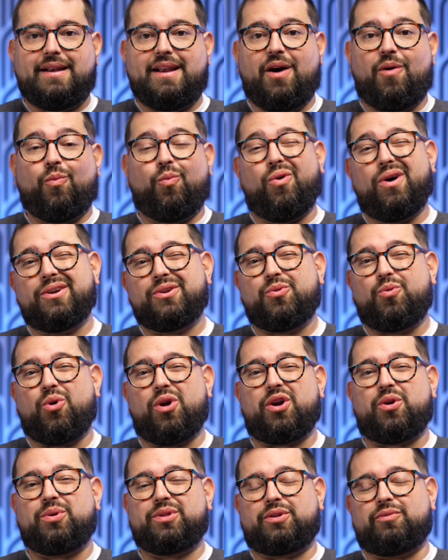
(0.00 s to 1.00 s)
Now, one
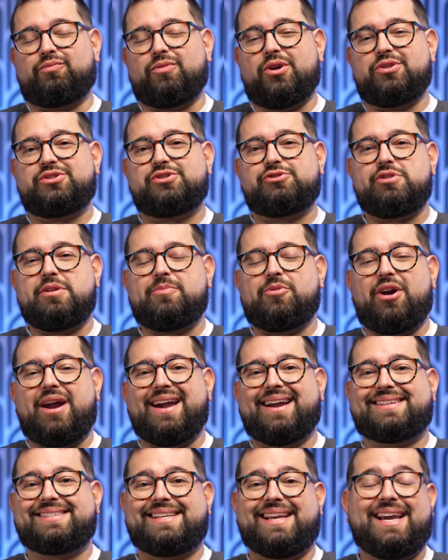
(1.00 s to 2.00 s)
quirk with the Rode Streamer
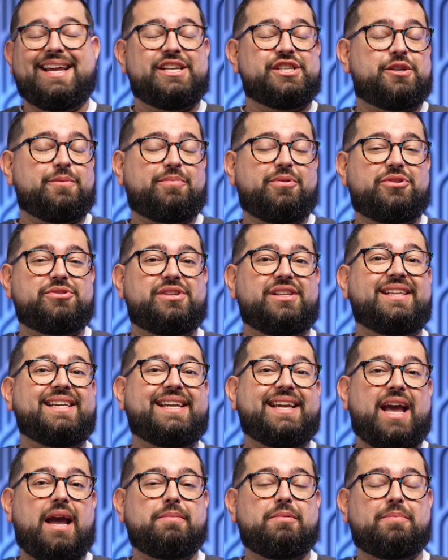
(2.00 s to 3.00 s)
X, it is supposedly
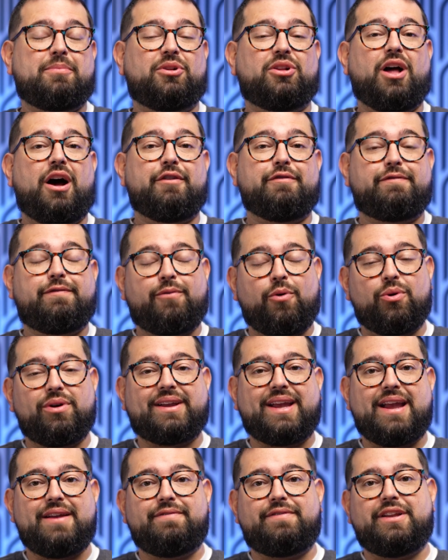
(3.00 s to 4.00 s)
capable of
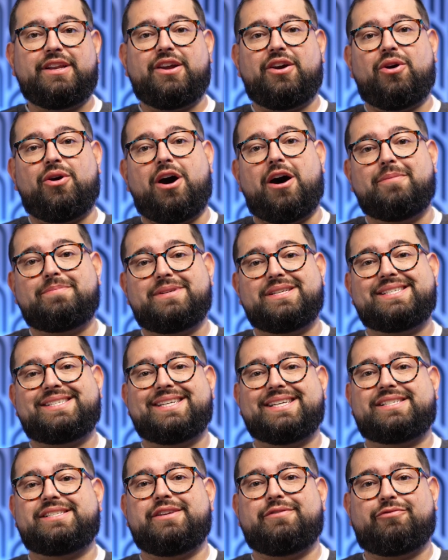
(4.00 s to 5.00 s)
4K video up to
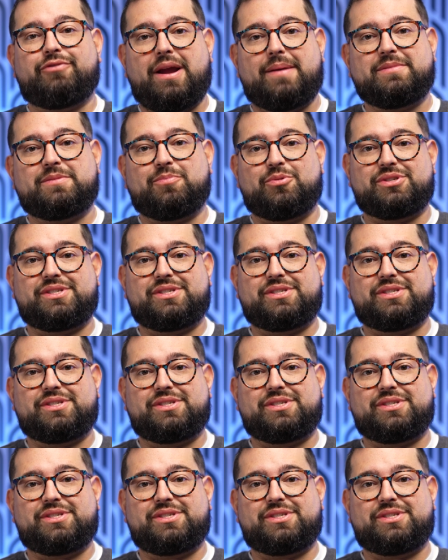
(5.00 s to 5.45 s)
60 frames per